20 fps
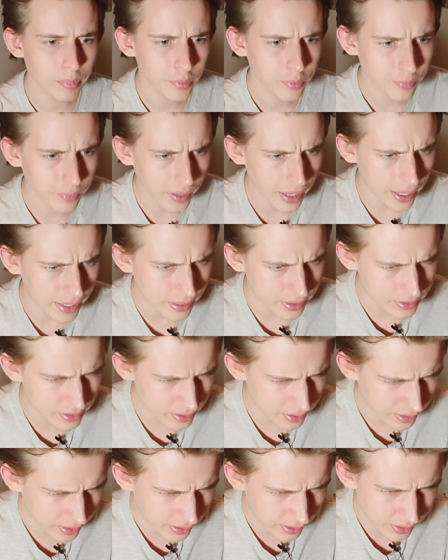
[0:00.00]
bit of
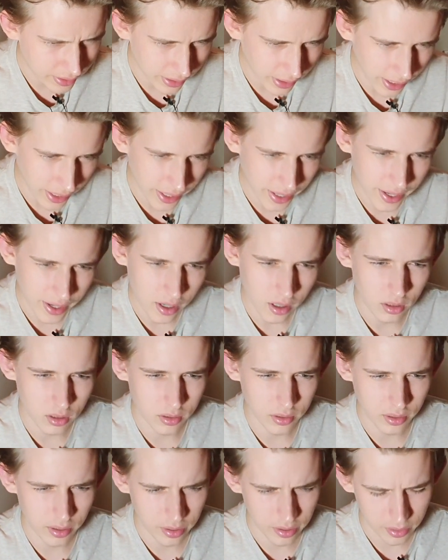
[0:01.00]
editing uh,
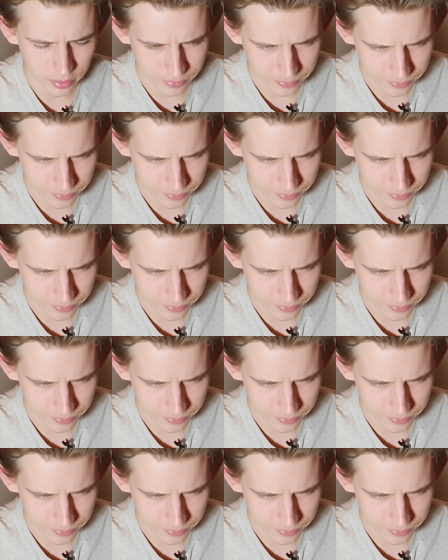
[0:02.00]
on the